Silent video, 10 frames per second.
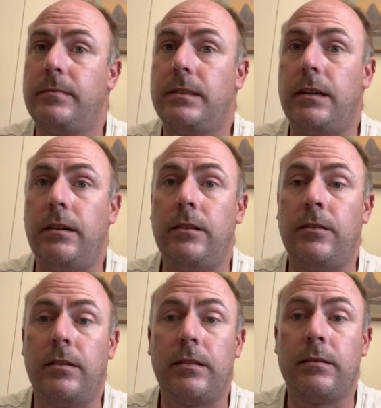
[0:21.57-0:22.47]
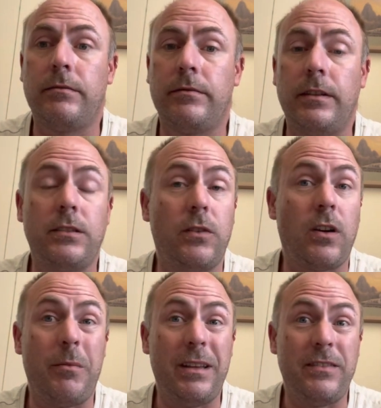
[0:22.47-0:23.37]
So first of all,
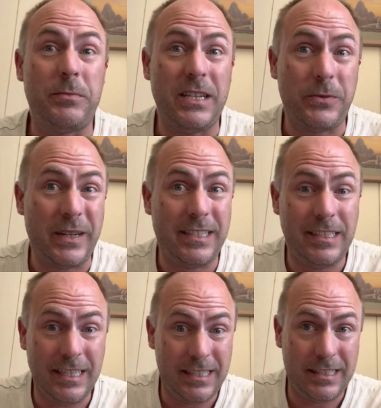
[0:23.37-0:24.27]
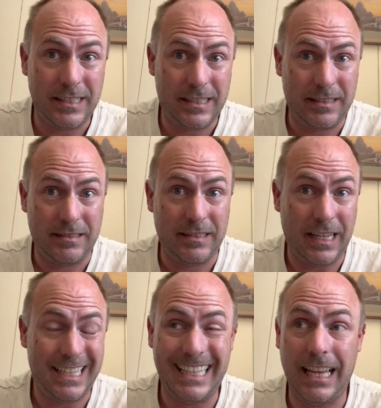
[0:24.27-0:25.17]
can't believe it's been 20 years since
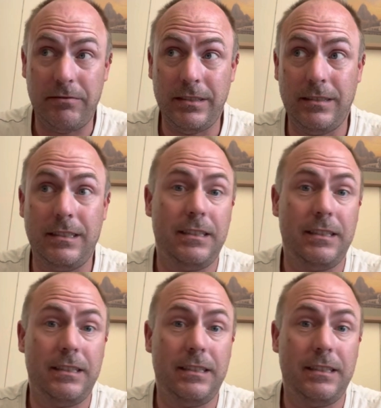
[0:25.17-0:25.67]
9-11.